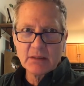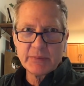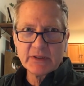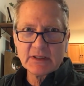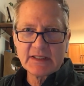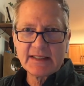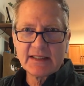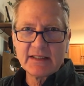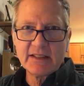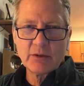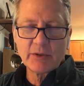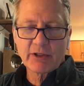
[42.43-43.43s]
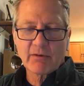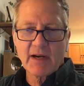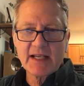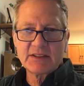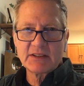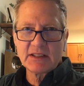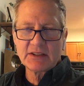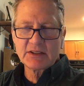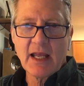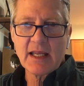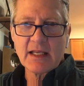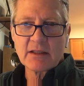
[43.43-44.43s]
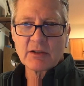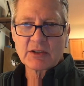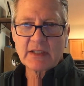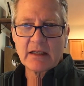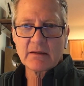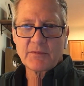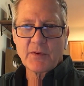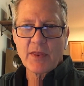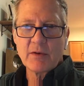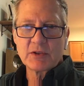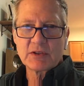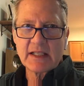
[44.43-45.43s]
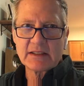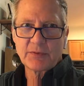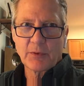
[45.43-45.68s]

ability to deal with crises, and looks out for those less